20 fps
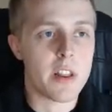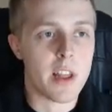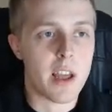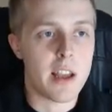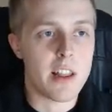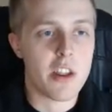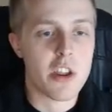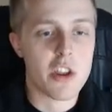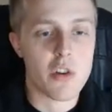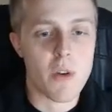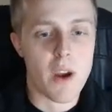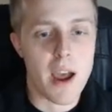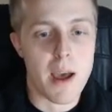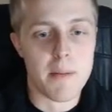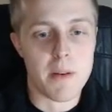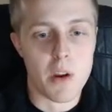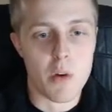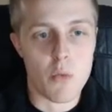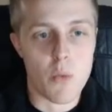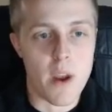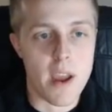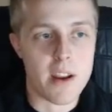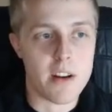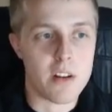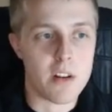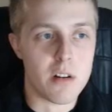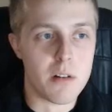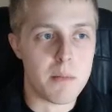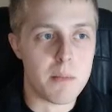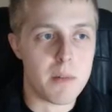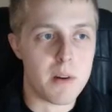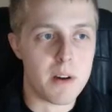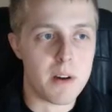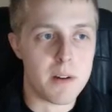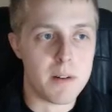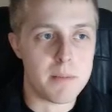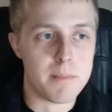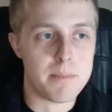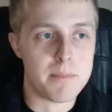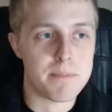I just grabbed a
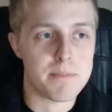random